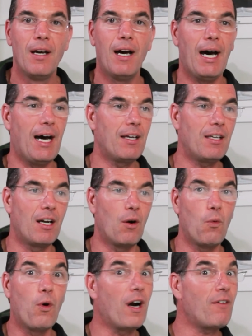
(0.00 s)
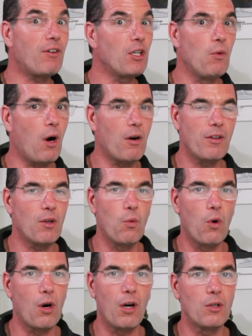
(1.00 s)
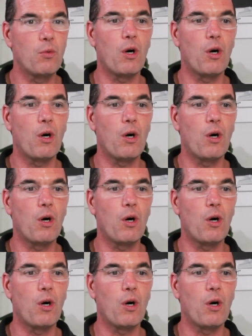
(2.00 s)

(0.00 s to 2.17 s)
Wherever you are in the world,